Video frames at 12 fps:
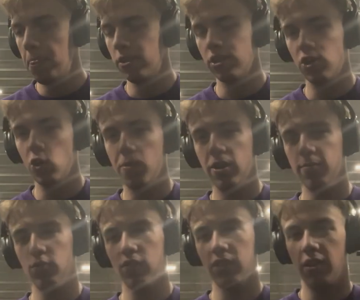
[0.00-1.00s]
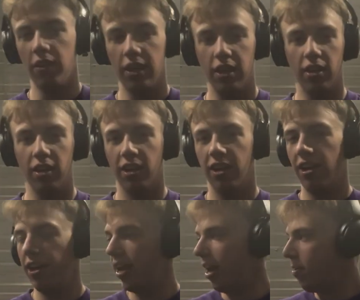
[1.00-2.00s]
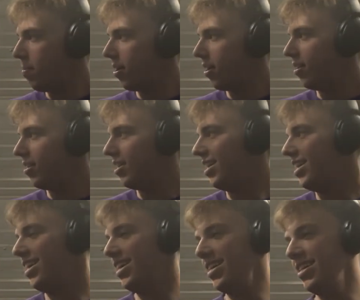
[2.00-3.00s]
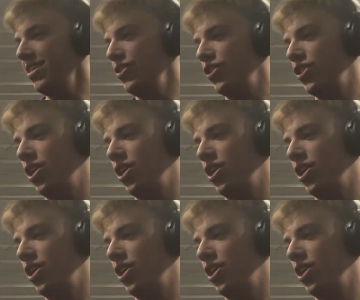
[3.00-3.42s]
There's just no better movie than that. Harry Potter is